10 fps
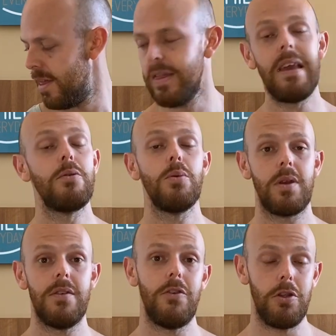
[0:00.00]
these will
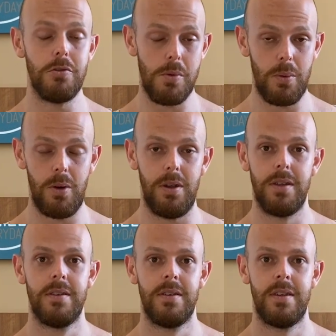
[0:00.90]
give you the reward.
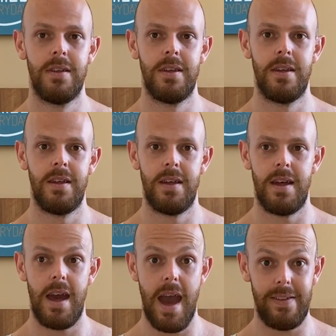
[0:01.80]

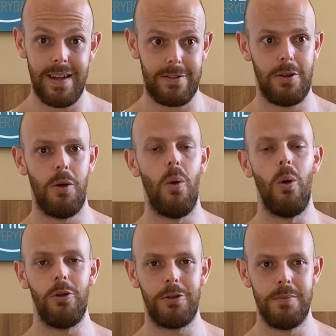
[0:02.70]
And that's an
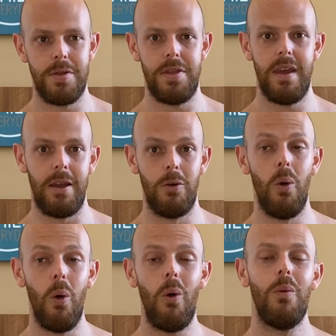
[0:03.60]
awesome thing,
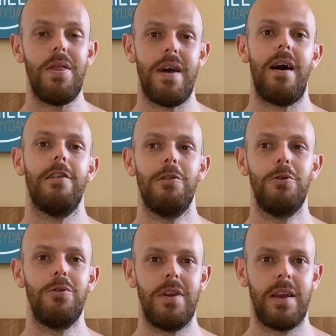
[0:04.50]
all without
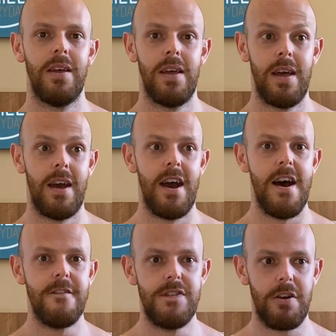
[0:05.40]
losing
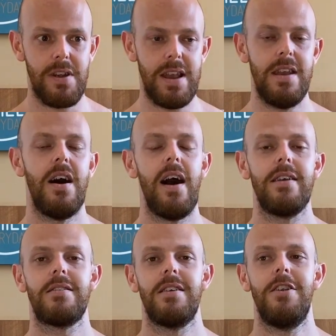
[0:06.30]
a very
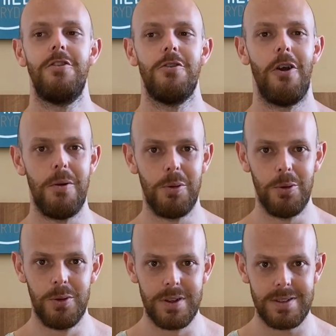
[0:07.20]
nice,
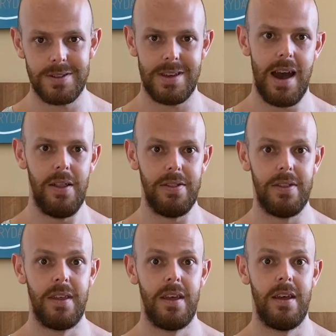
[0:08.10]
enjoyable sound.
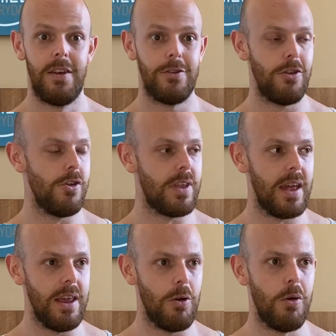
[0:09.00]
So you're
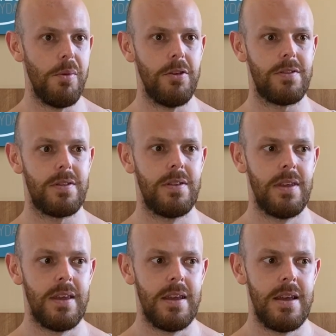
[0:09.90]
getting almost
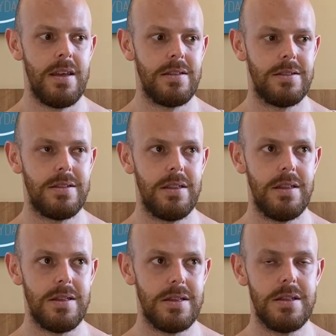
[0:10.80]

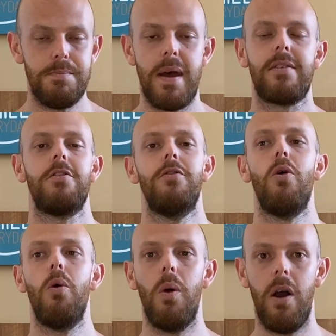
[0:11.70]
the best of
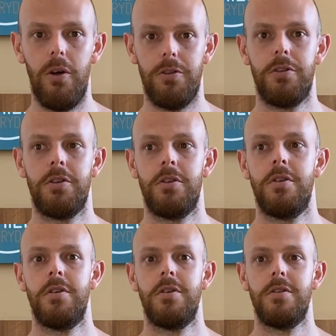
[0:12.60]
all worlds
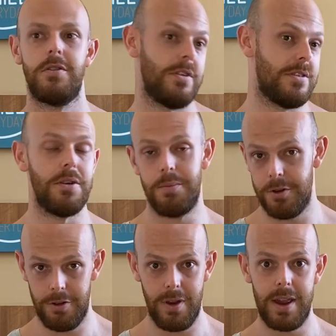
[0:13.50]
to some
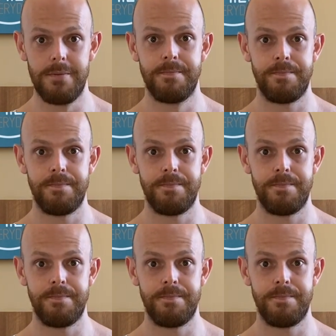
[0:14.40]
degree.